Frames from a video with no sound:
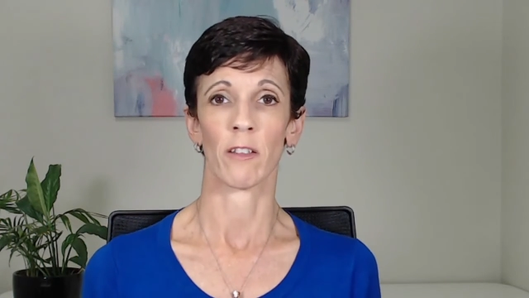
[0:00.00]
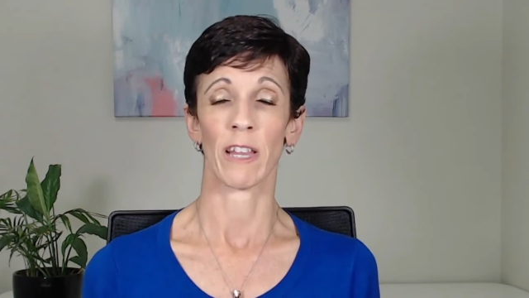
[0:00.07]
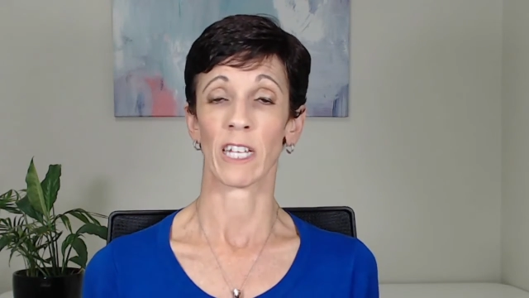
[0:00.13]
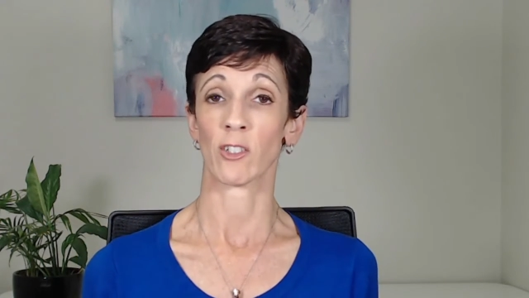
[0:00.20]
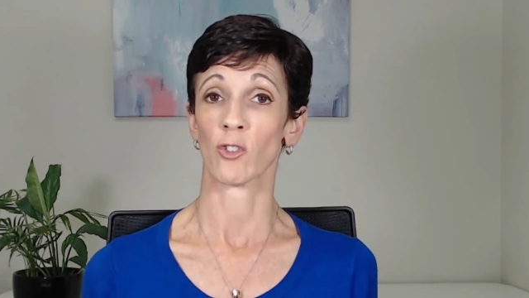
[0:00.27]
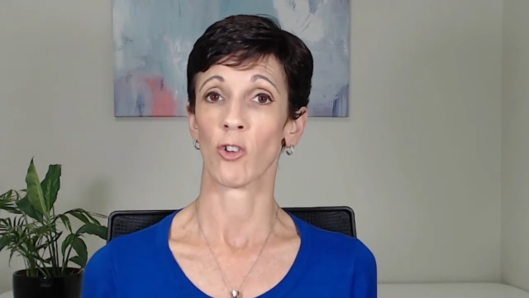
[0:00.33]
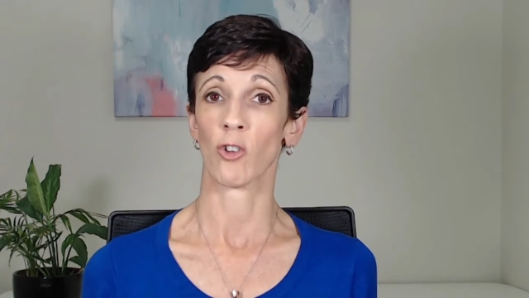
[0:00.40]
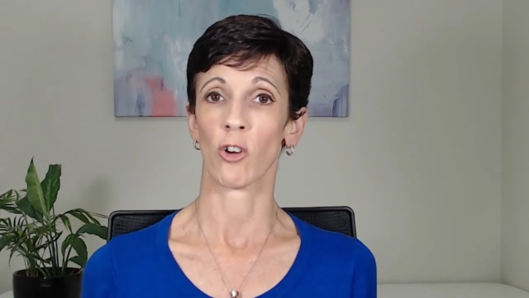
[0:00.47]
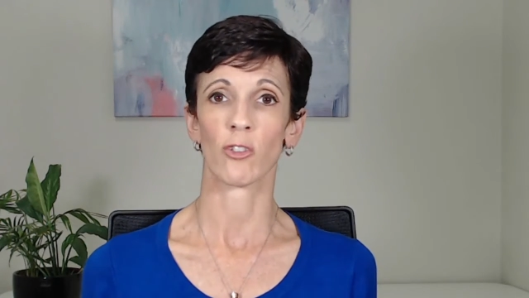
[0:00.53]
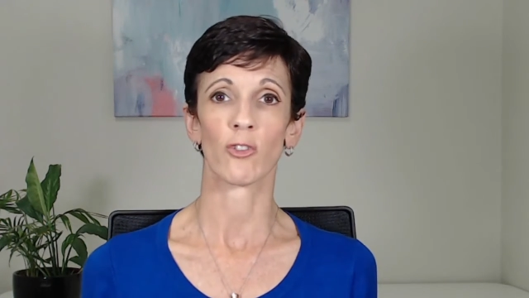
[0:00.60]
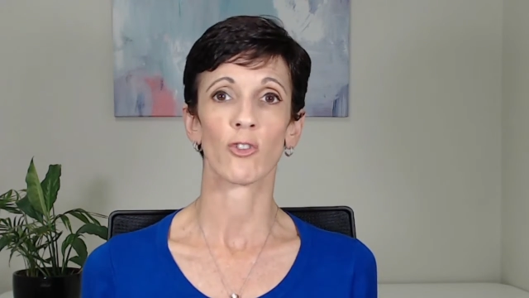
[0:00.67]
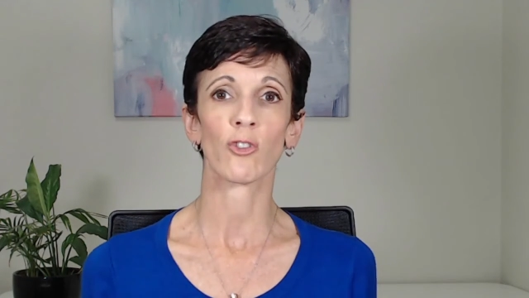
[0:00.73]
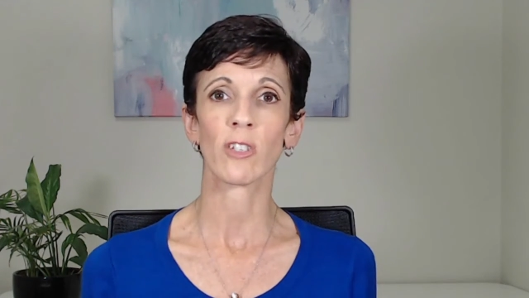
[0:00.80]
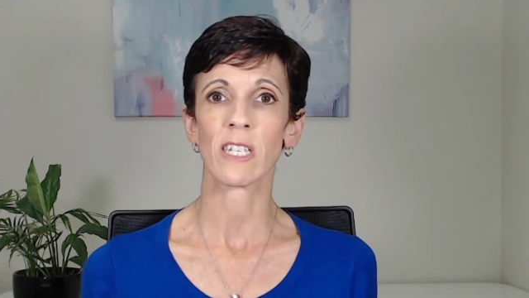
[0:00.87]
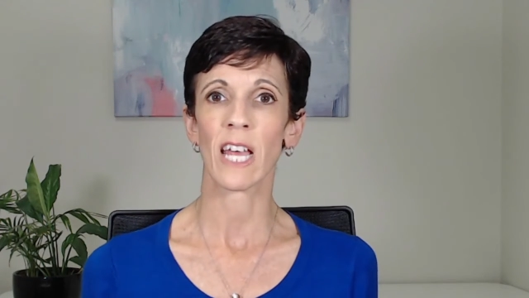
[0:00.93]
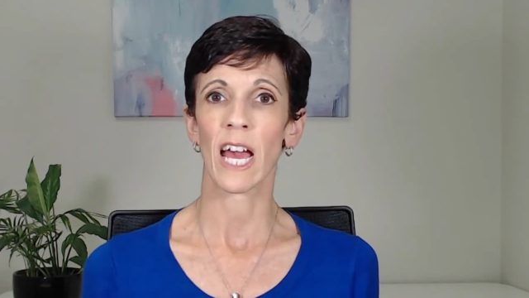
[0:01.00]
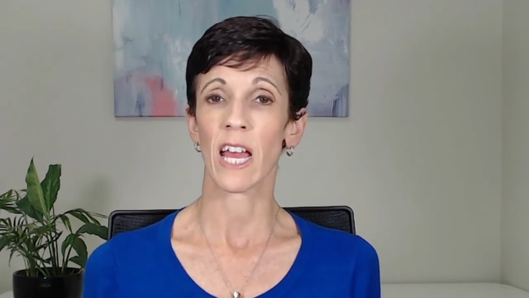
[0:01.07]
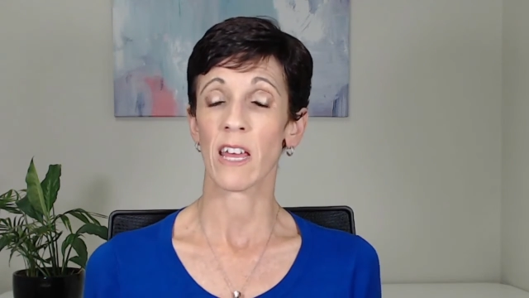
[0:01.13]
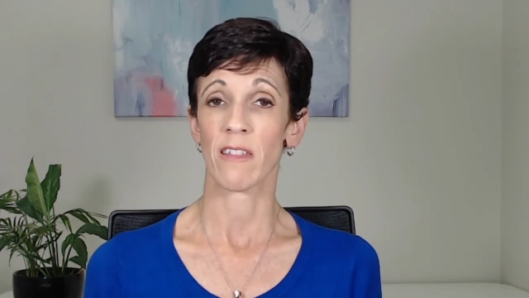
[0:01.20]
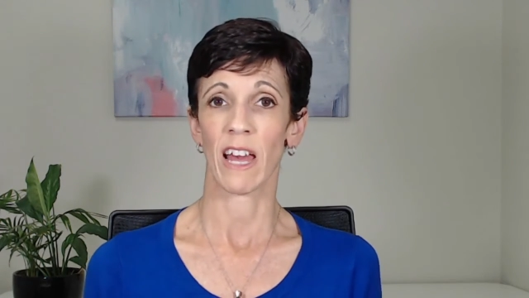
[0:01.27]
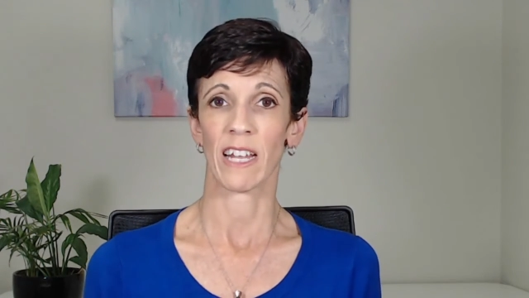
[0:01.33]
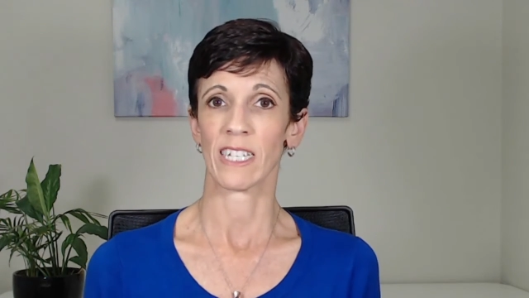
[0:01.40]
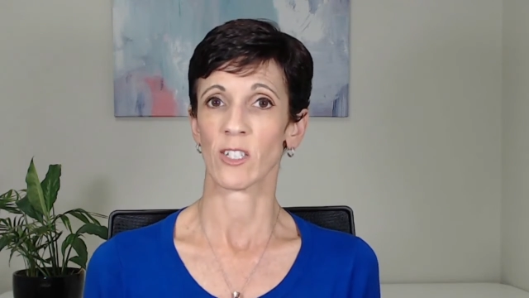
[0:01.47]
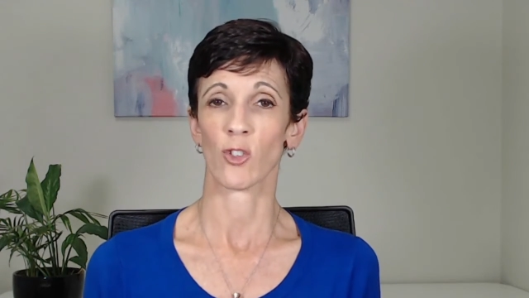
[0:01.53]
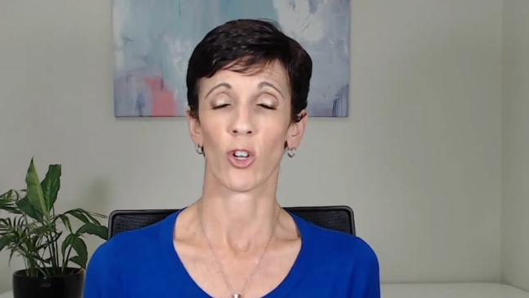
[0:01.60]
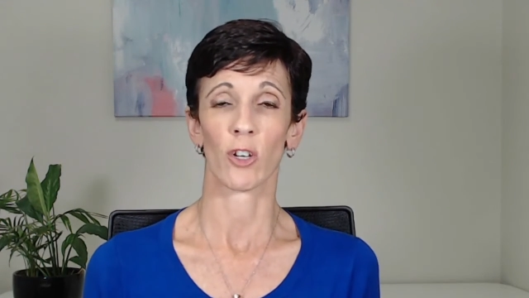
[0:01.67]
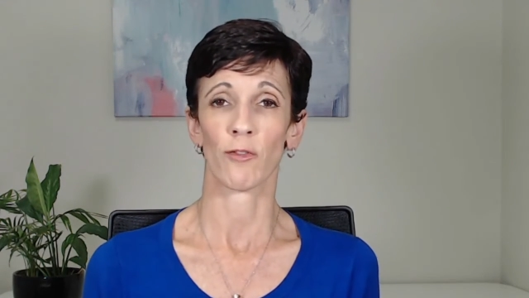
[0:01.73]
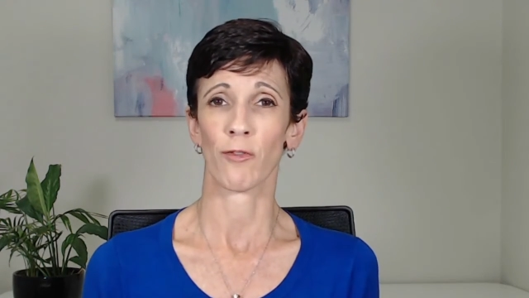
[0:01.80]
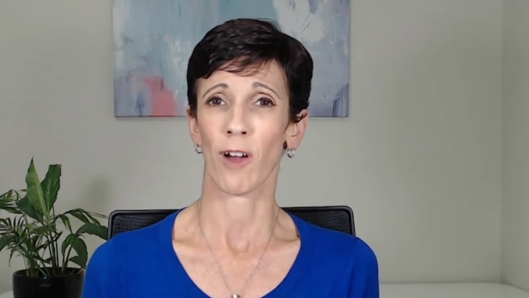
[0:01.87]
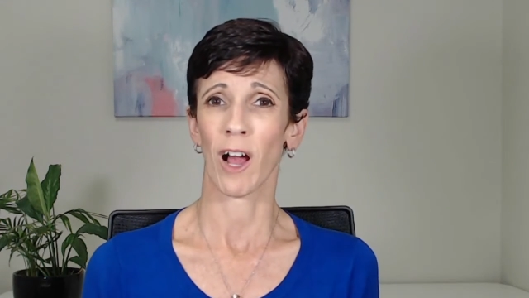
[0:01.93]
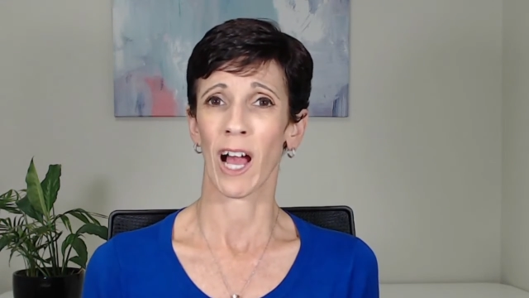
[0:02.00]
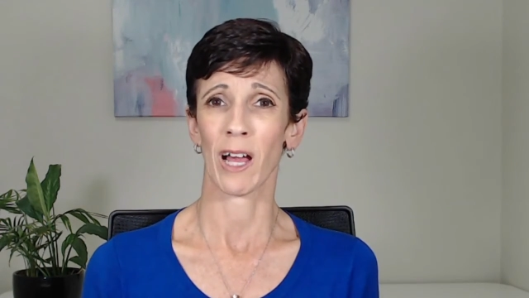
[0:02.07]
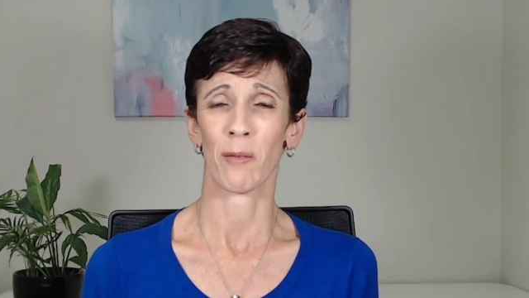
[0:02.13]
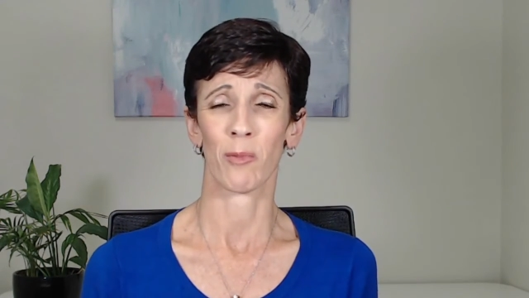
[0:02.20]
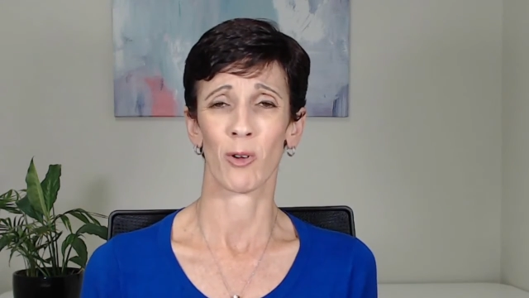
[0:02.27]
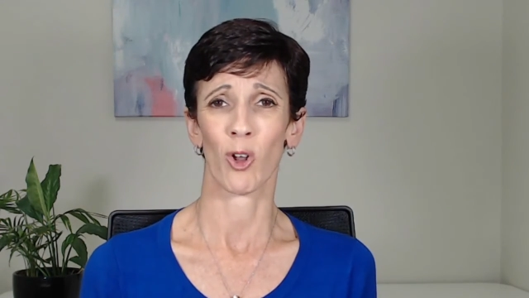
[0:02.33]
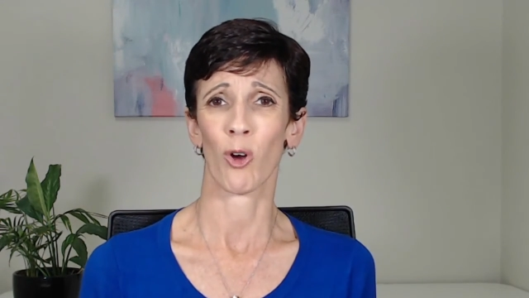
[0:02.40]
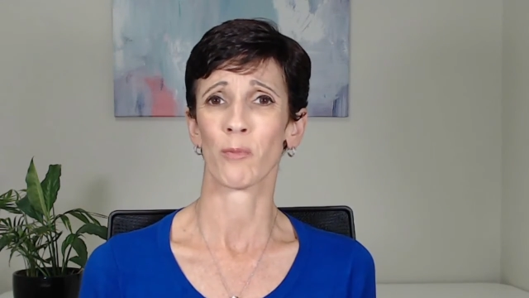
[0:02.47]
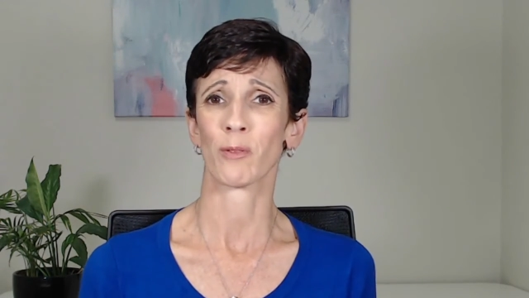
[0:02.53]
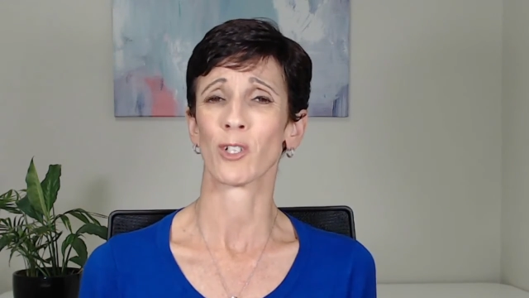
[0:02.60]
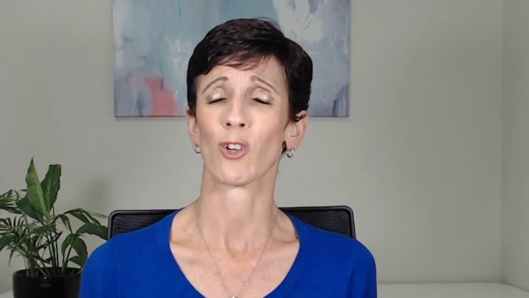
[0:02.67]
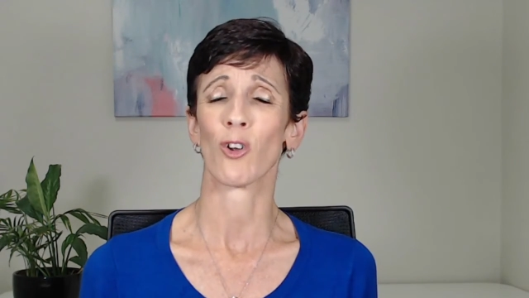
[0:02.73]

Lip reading: That's not to say that it's not a viable option.